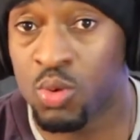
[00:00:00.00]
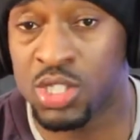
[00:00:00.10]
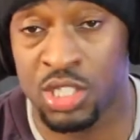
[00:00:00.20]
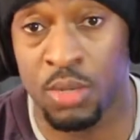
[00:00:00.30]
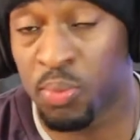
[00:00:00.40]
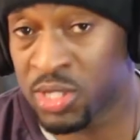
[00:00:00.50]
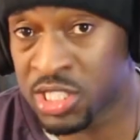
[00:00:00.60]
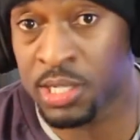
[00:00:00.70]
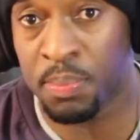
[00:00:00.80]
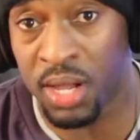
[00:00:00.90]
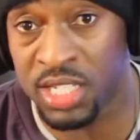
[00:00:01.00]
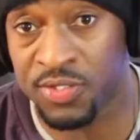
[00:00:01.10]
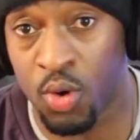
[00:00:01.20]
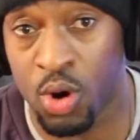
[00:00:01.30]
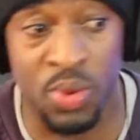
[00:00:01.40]
Which is a plus
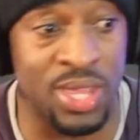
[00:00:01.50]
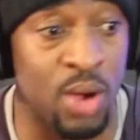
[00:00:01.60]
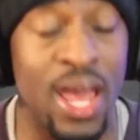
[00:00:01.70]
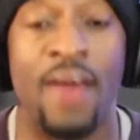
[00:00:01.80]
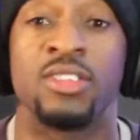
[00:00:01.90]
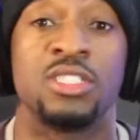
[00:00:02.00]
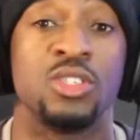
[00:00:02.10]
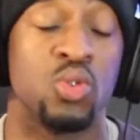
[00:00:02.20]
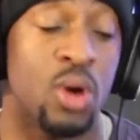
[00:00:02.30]
for it without having to